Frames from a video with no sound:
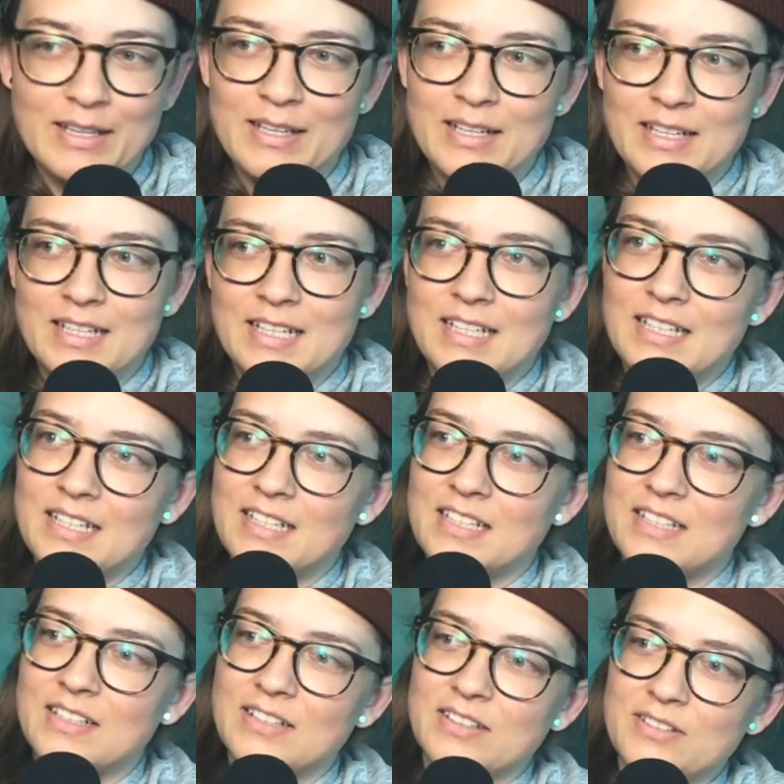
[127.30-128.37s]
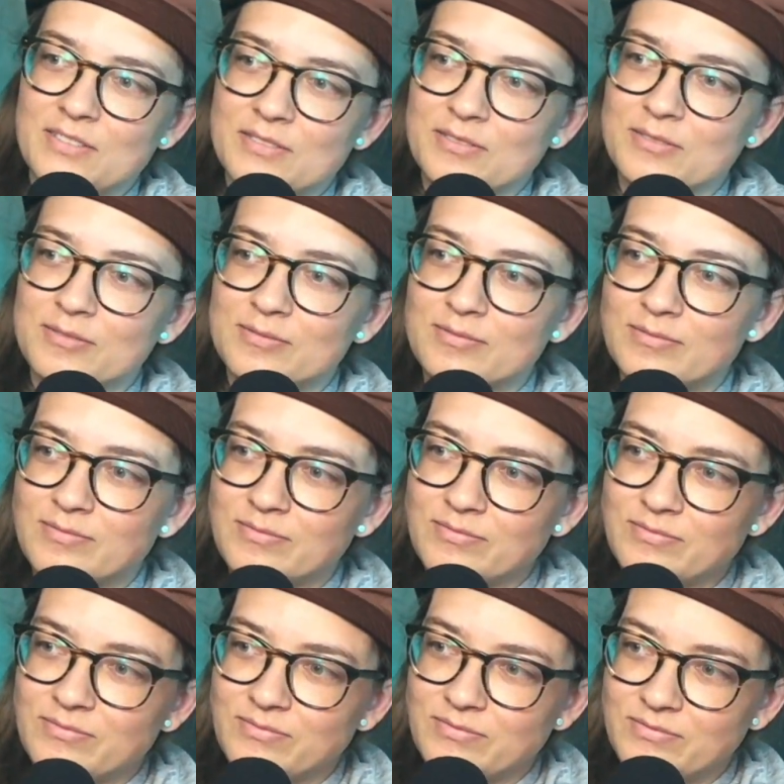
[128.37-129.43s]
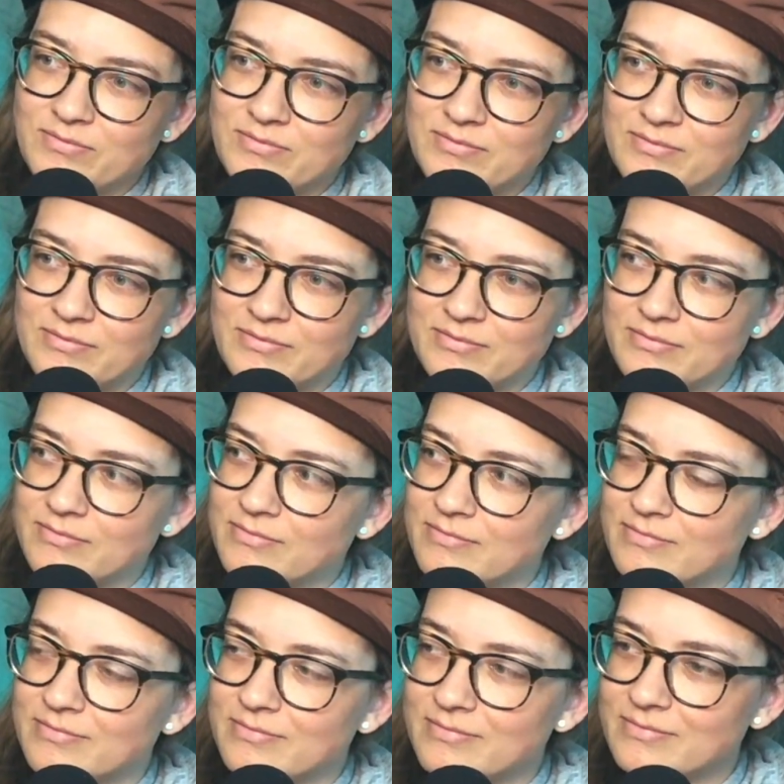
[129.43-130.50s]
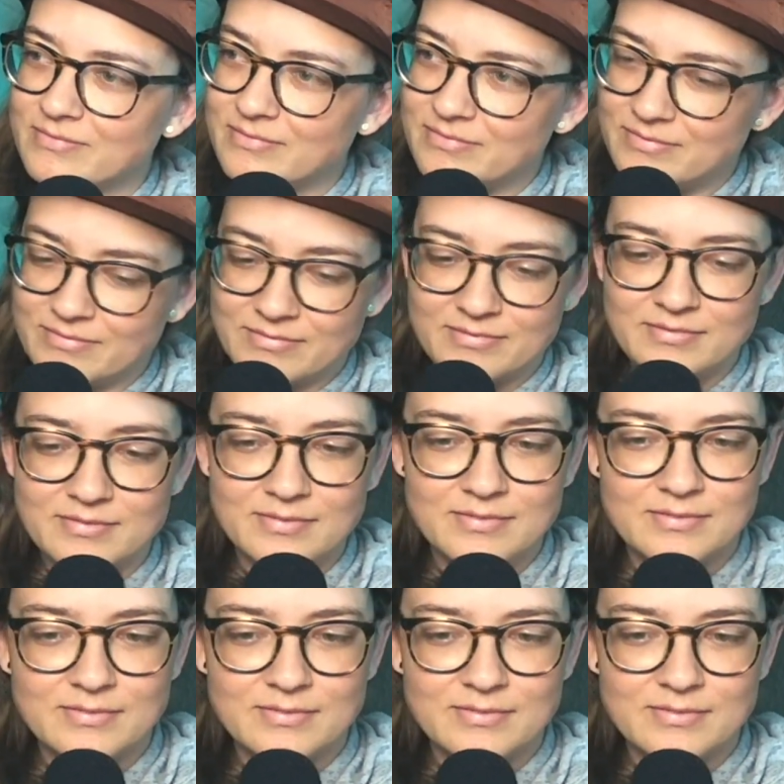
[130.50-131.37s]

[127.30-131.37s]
[no speech]